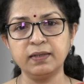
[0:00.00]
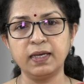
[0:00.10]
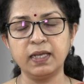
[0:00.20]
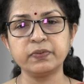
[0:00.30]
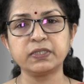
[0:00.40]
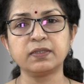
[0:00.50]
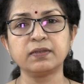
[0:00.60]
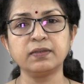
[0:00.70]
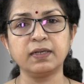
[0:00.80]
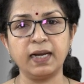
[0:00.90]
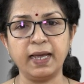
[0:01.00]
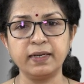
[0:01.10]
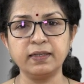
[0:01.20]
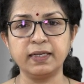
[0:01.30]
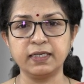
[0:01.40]
helps the
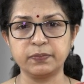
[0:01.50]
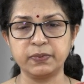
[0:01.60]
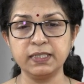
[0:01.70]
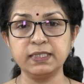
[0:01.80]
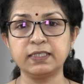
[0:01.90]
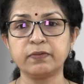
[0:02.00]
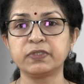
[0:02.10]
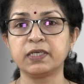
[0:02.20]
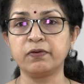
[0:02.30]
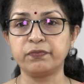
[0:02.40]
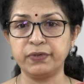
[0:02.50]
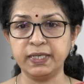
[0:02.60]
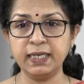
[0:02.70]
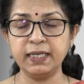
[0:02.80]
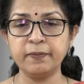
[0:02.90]
client express himself
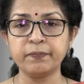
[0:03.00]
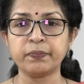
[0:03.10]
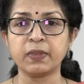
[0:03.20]
freely,